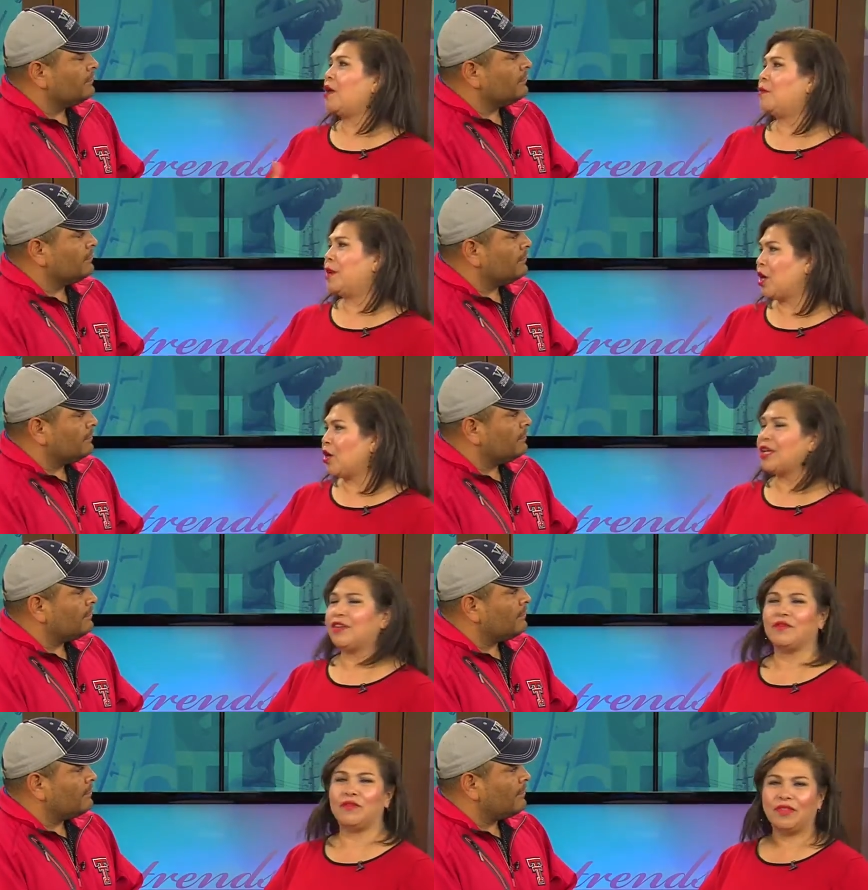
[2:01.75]

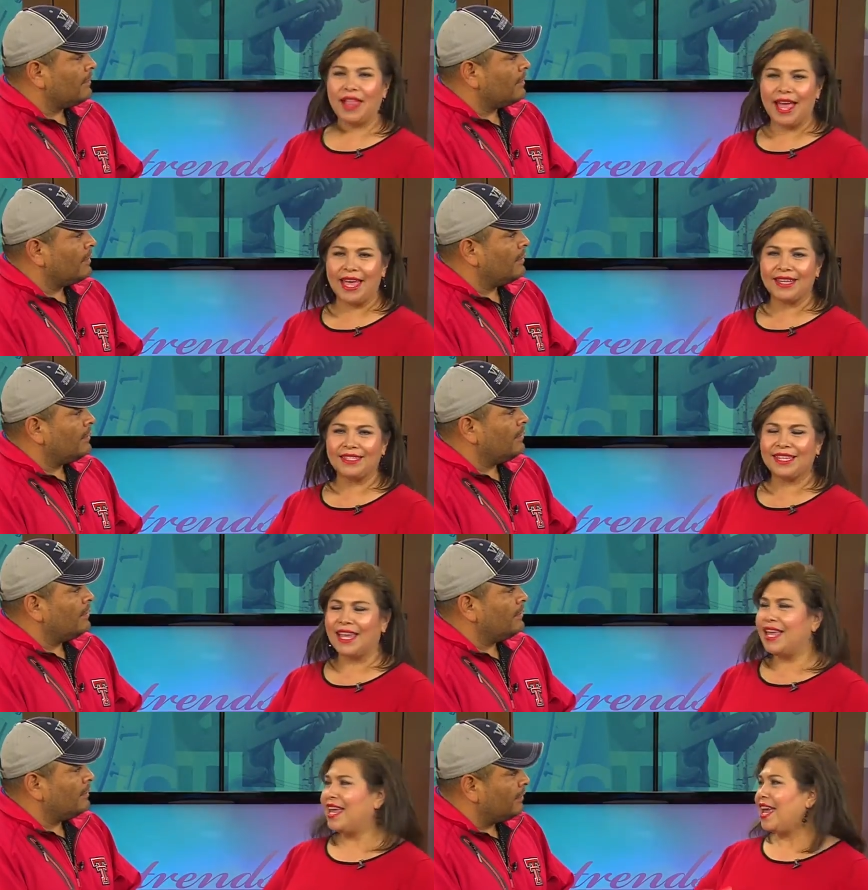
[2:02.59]
Speaker 1: American flags
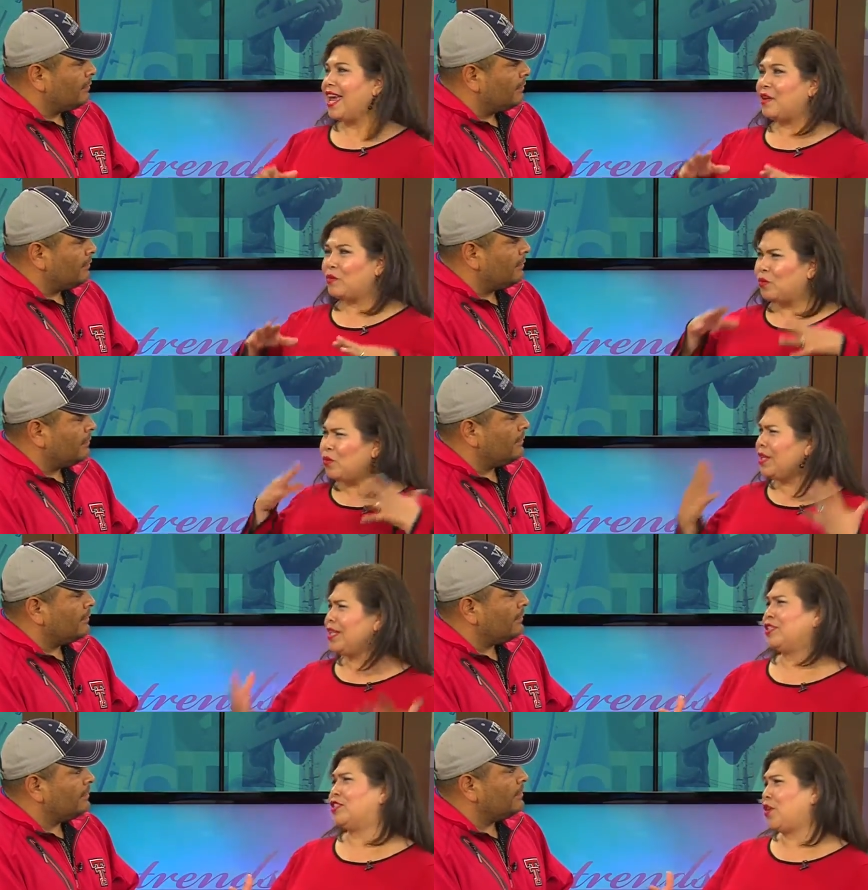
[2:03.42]
yeah. and
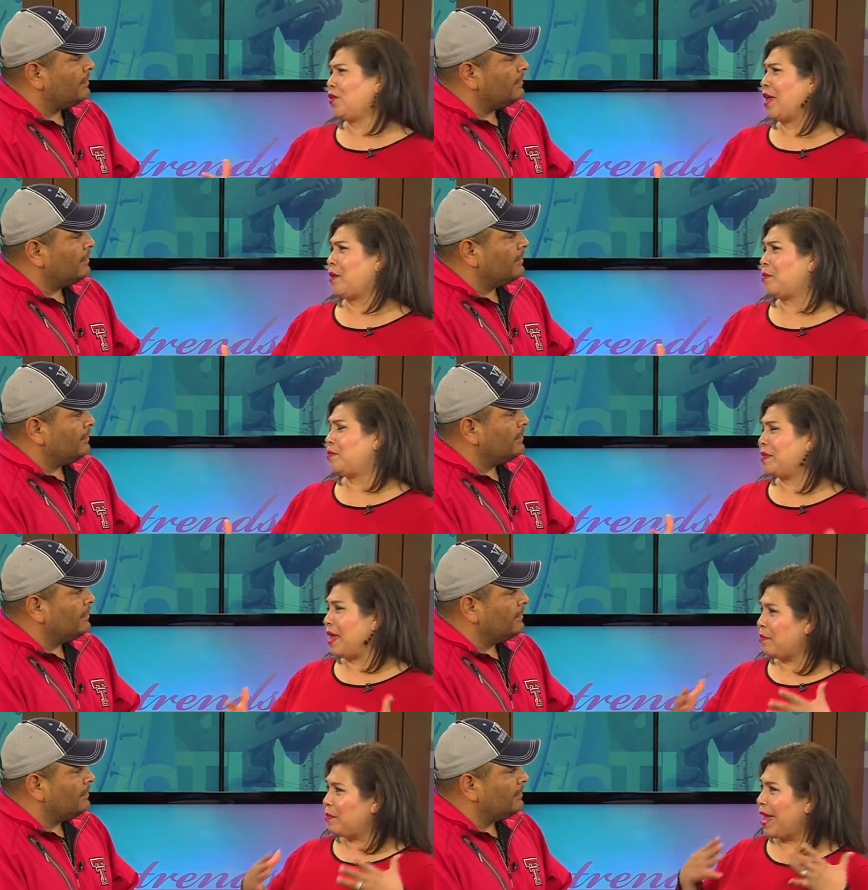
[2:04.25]
really show that,
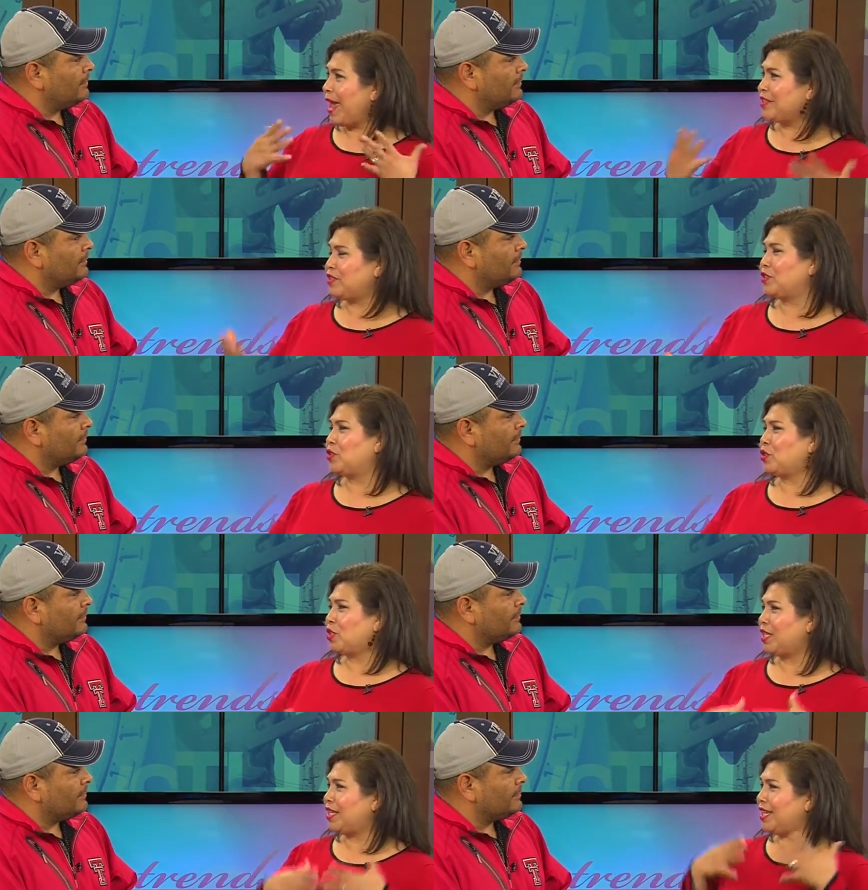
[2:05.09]
that
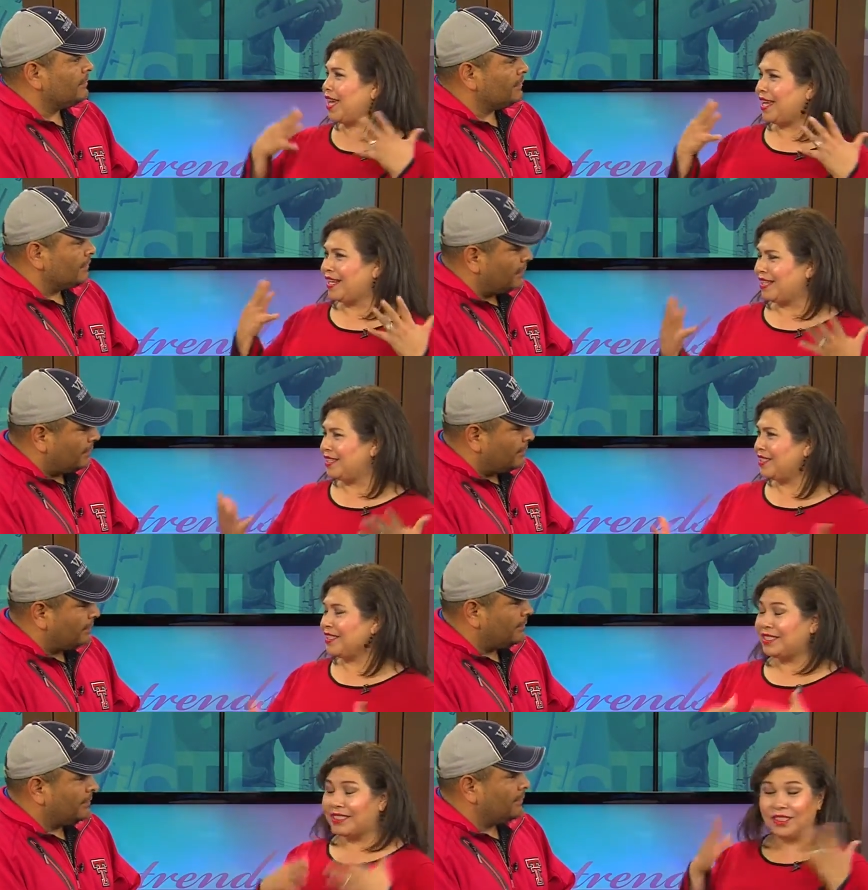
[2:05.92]
pageantry and
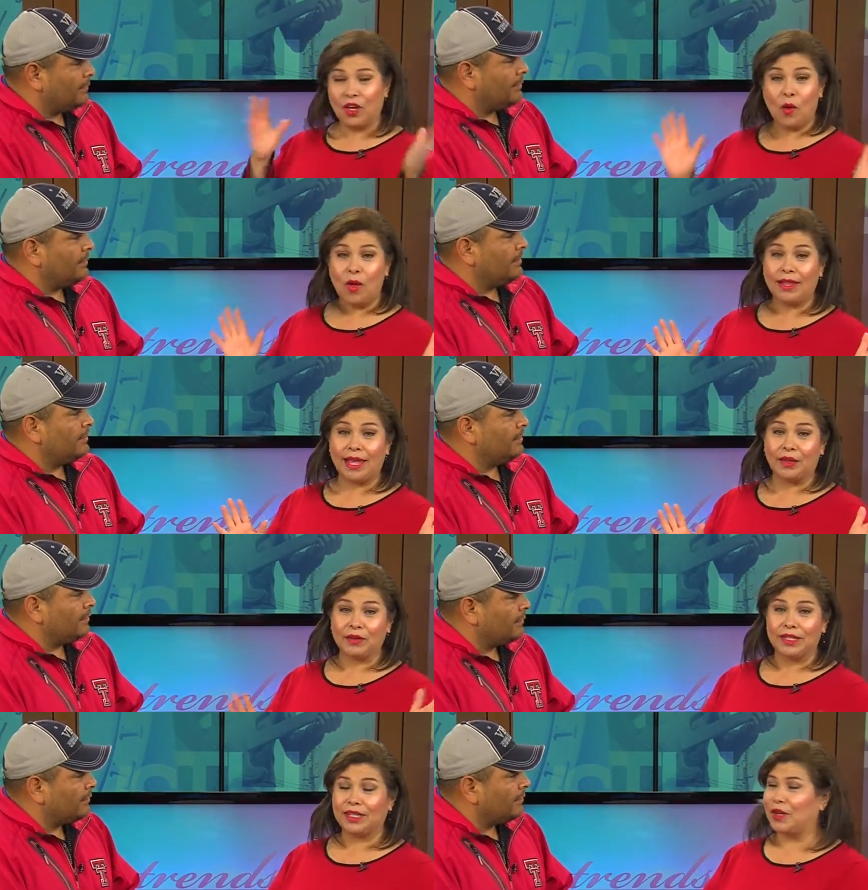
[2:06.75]
just go all
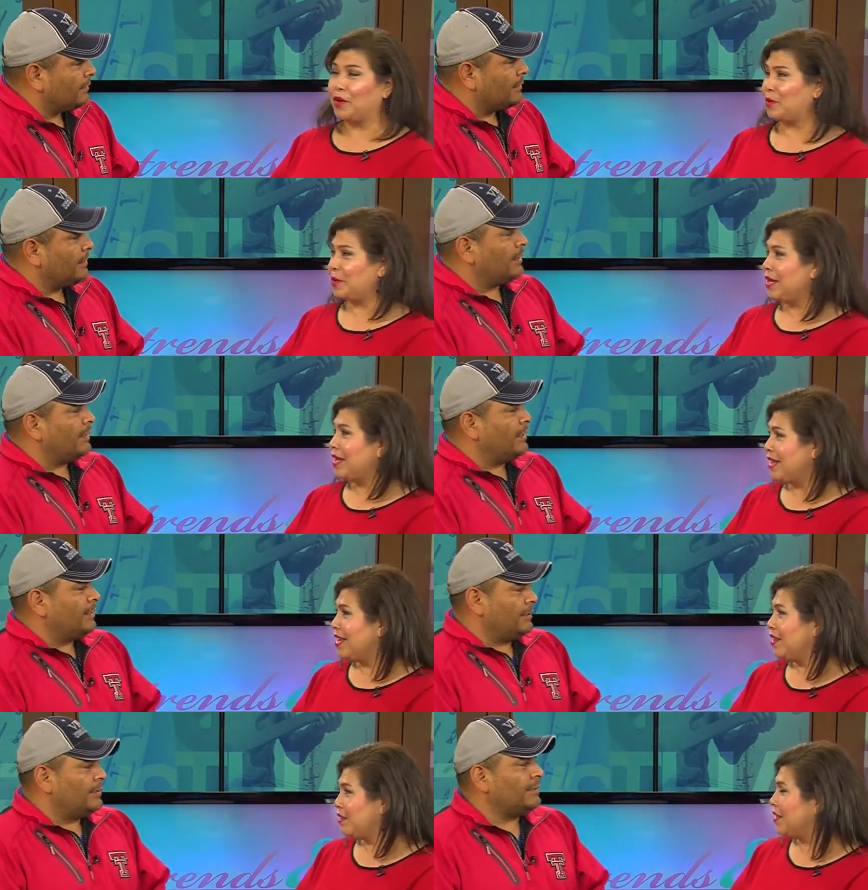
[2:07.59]
out, you know.
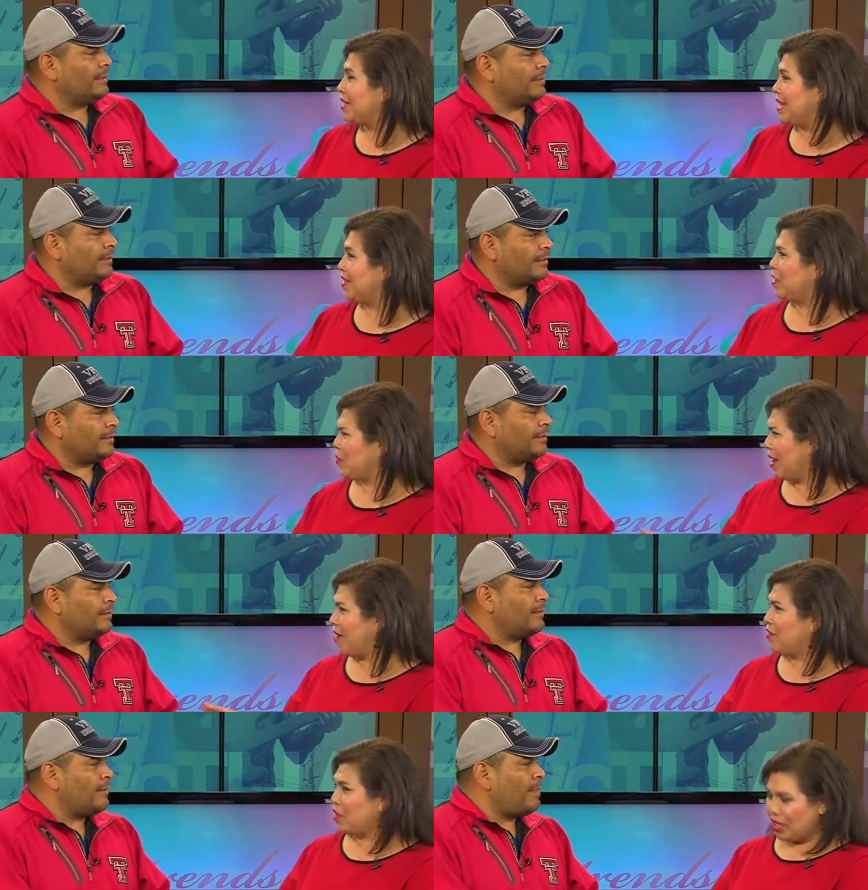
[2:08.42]
I think we
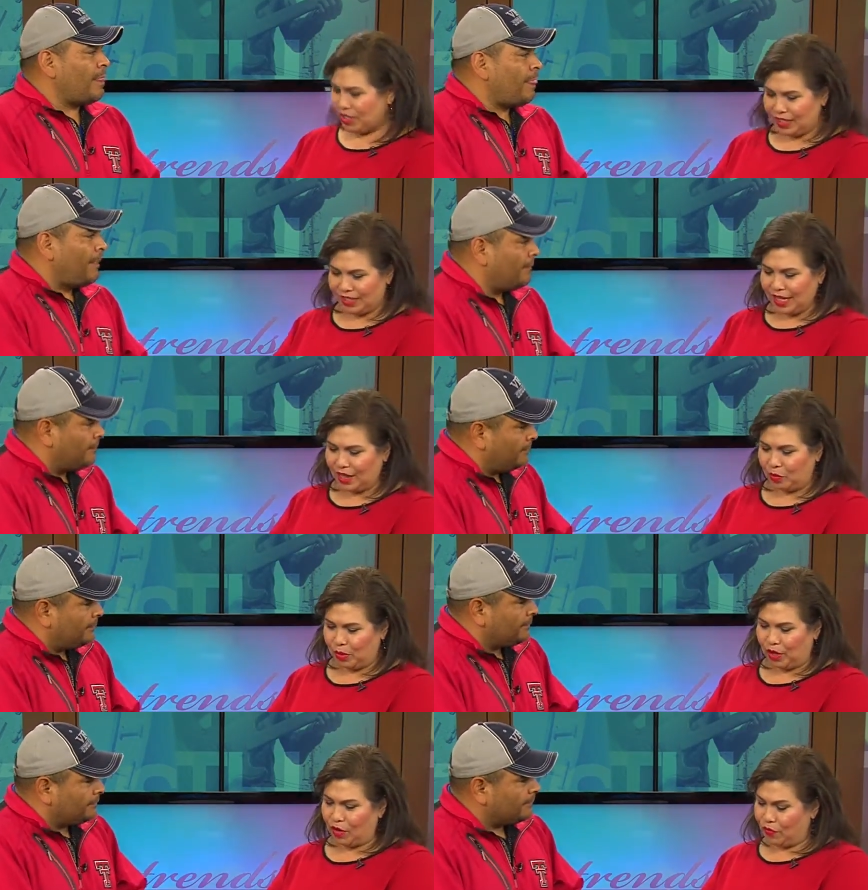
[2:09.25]
have a lot to celebrate. Our